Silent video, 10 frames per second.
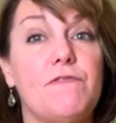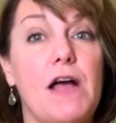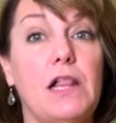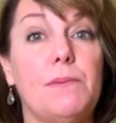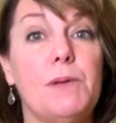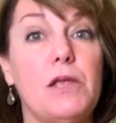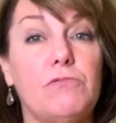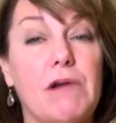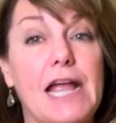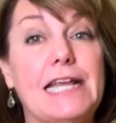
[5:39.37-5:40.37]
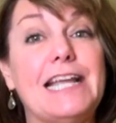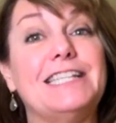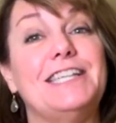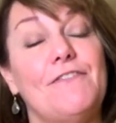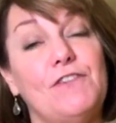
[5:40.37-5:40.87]
develop and write a
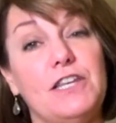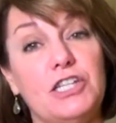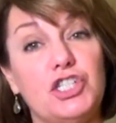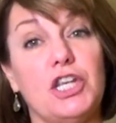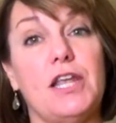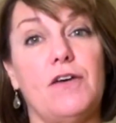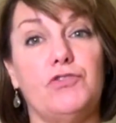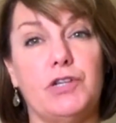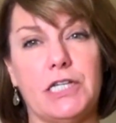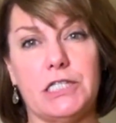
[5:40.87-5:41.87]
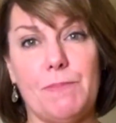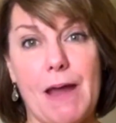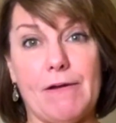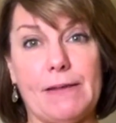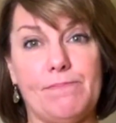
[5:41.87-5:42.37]
definition of
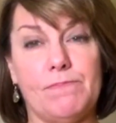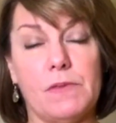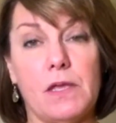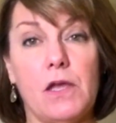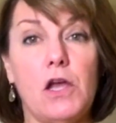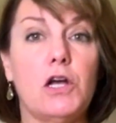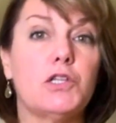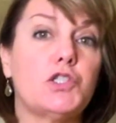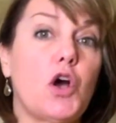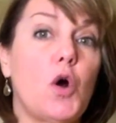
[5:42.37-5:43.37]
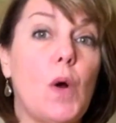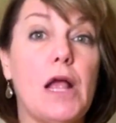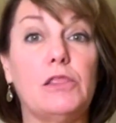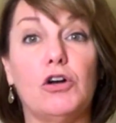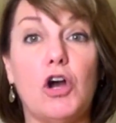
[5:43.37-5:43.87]
transparent. So
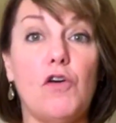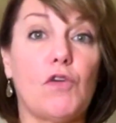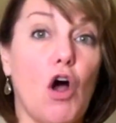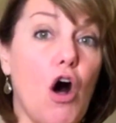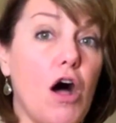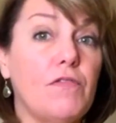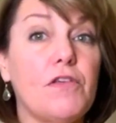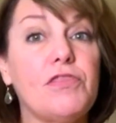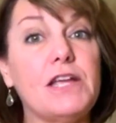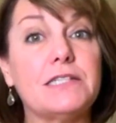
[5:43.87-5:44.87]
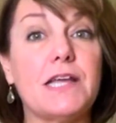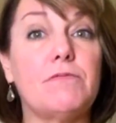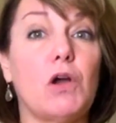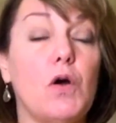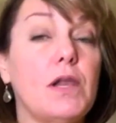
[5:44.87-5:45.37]
I look over all the things I
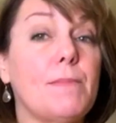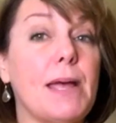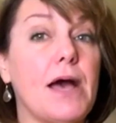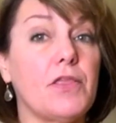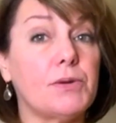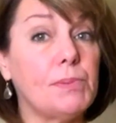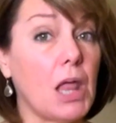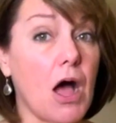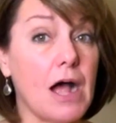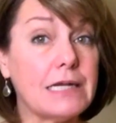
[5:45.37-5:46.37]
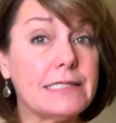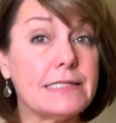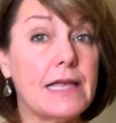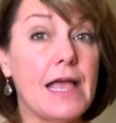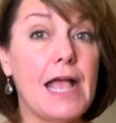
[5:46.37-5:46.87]
wrote in my other
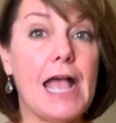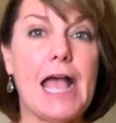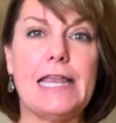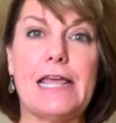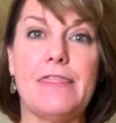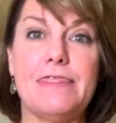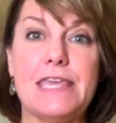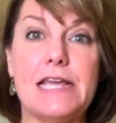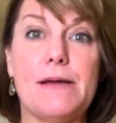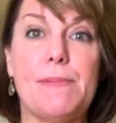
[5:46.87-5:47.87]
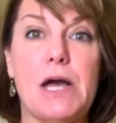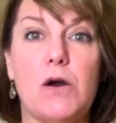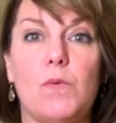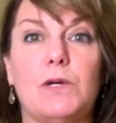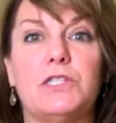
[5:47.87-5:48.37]
blocks, and I think
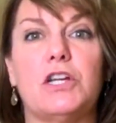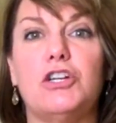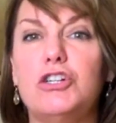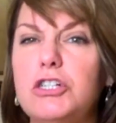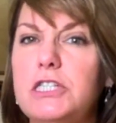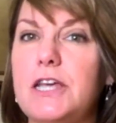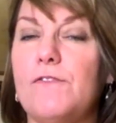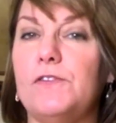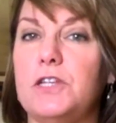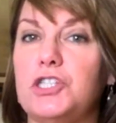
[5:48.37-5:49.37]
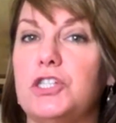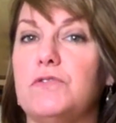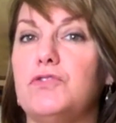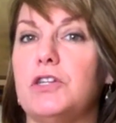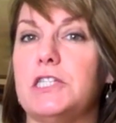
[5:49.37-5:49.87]
about what's a good definition
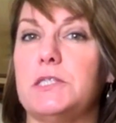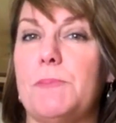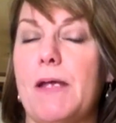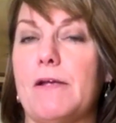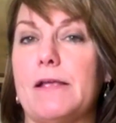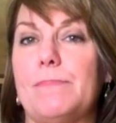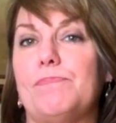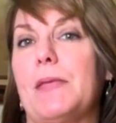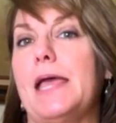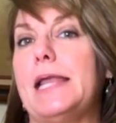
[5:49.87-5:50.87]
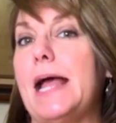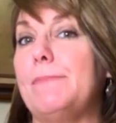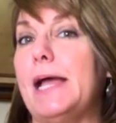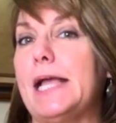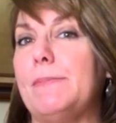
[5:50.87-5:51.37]
of transparent. And I
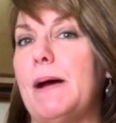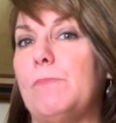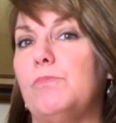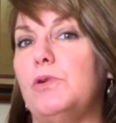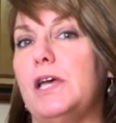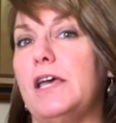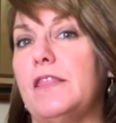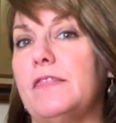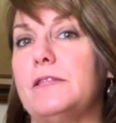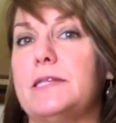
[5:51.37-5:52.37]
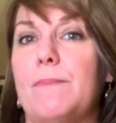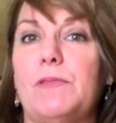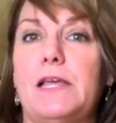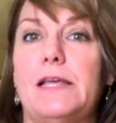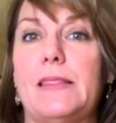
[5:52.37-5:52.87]
might come up with
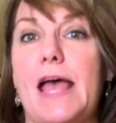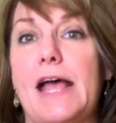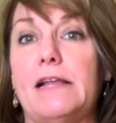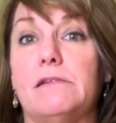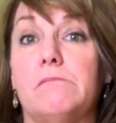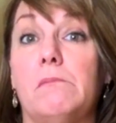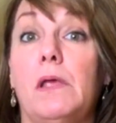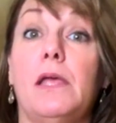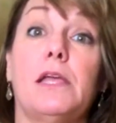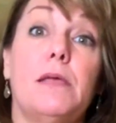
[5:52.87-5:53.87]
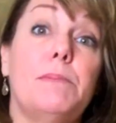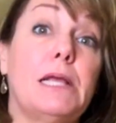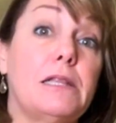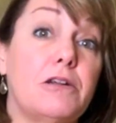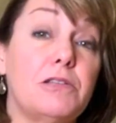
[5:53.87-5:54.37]
something that can be
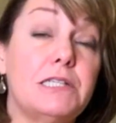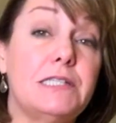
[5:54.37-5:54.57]
clearly